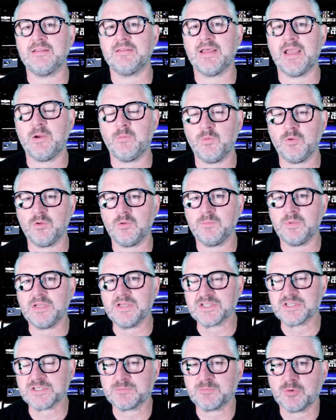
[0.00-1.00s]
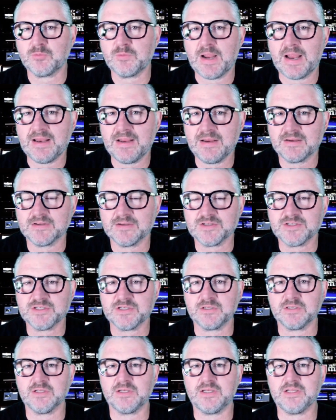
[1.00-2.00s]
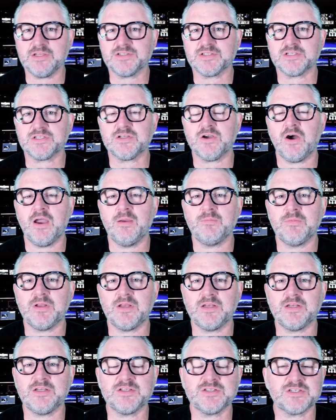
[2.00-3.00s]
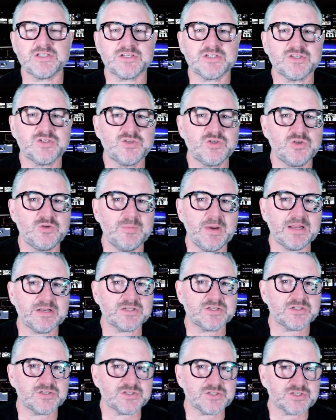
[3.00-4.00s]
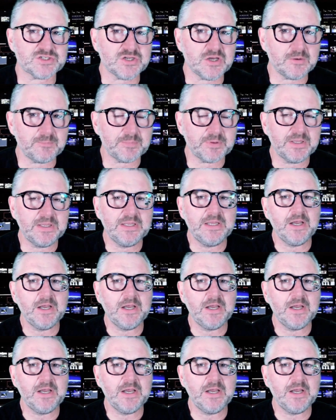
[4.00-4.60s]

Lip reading: and they will be sporadic until it is a time that it is just too much to stop,